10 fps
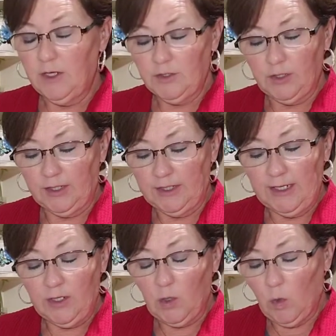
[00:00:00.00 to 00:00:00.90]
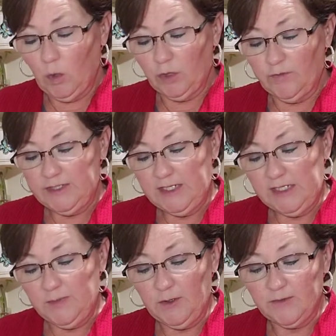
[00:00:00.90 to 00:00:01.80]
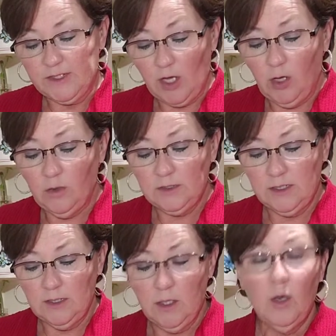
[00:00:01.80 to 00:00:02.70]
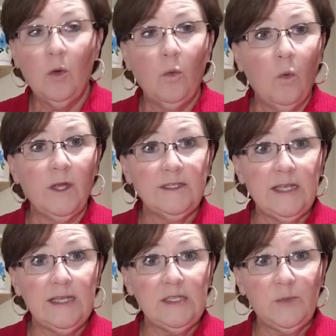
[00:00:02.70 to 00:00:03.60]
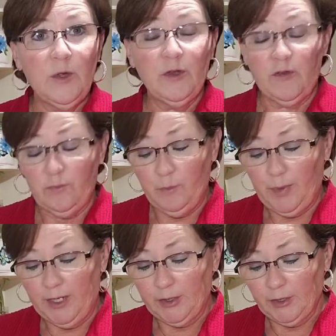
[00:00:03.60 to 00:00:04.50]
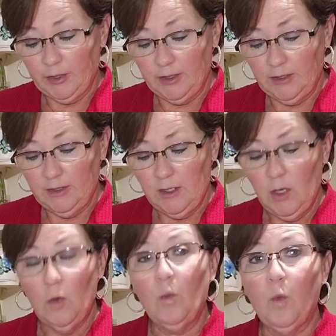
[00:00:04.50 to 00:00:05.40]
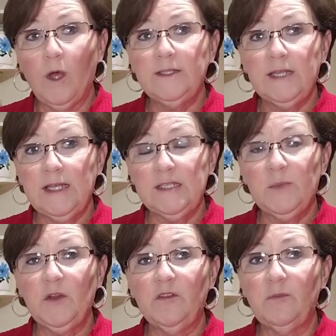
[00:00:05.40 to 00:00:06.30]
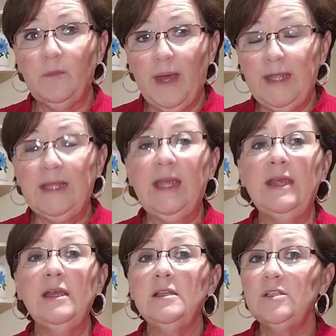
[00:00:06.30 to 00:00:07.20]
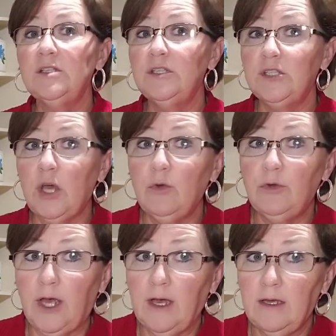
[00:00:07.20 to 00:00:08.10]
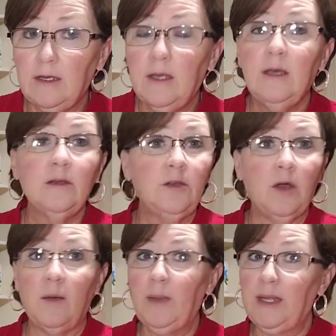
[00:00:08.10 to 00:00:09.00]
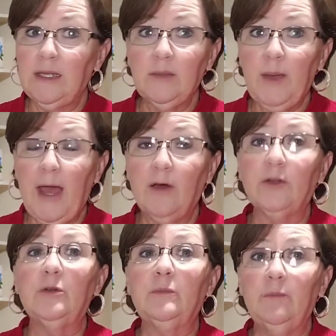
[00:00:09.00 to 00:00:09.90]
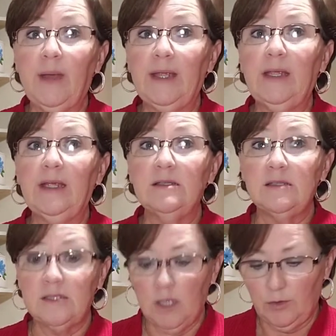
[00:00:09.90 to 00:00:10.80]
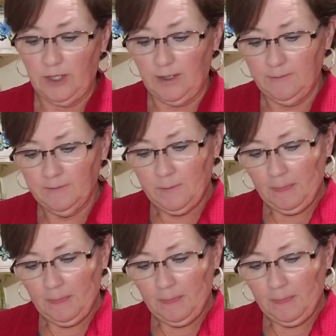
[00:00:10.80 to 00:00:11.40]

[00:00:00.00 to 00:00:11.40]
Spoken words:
You're going to need 1/4 teaspoon of salt, 1 teaspoon of butter, 1 teaspoon of baking soda, not baking powder, baking soda.